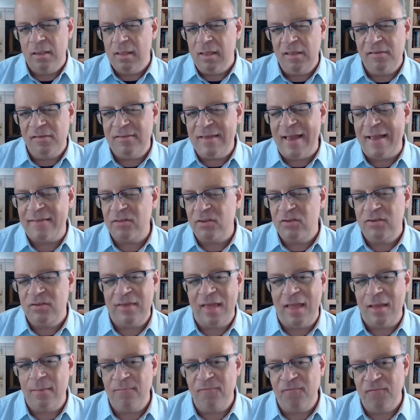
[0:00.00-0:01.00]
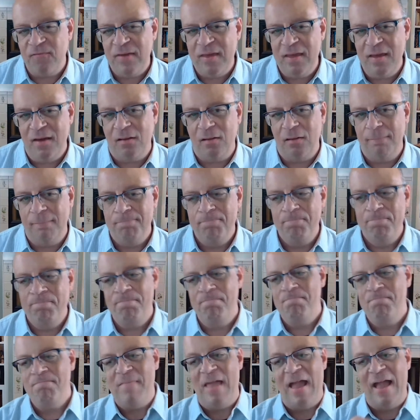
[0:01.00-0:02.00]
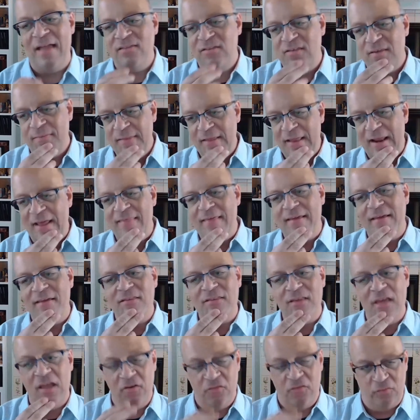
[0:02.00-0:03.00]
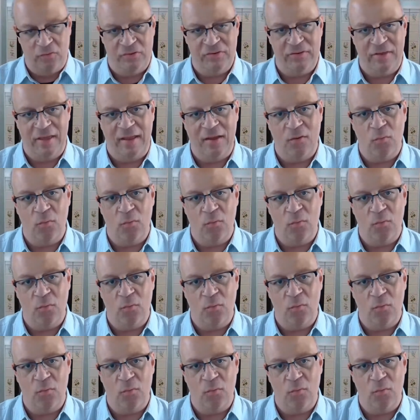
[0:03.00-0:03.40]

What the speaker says: is that the same feel? That's something I think is interesting,